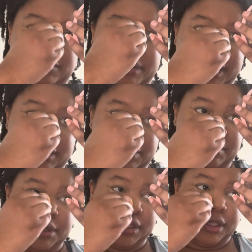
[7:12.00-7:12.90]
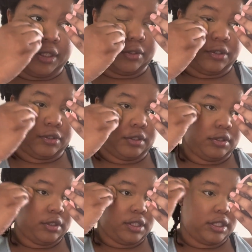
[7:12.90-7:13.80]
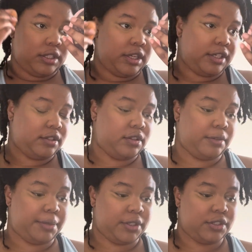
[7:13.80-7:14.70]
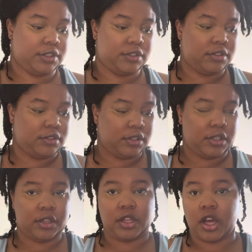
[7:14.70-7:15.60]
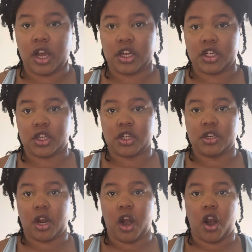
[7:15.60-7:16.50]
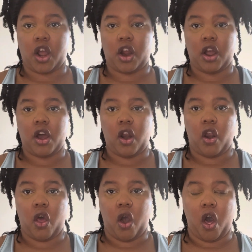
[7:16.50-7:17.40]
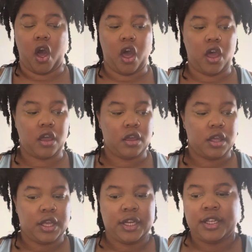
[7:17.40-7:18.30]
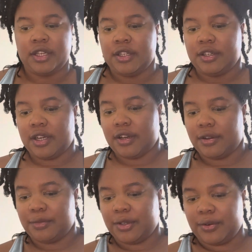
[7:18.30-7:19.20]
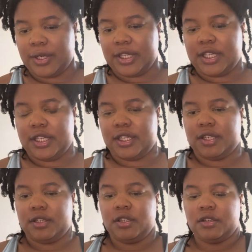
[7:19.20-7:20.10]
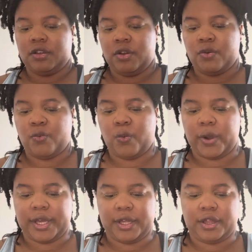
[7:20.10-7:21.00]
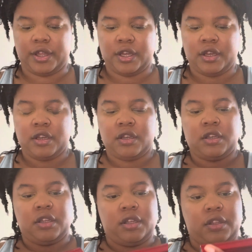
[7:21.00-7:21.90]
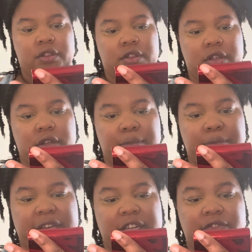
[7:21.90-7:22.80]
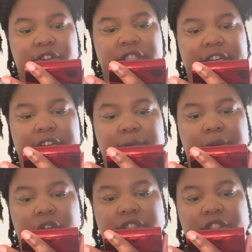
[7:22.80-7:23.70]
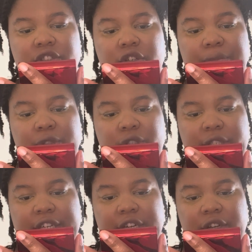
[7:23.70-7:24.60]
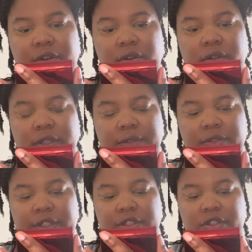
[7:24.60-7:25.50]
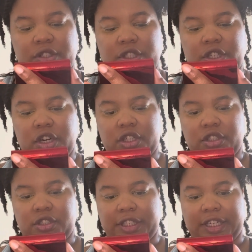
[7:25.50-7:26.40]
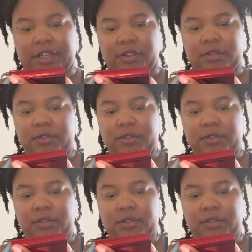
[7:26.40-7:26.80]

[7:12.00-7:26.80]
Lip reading: Madden's been canceled. I like their purses a lot. I like it a lot. Now I'm going in with the Made for Shade Bronze and Sculpt Trio. This is the dark trio.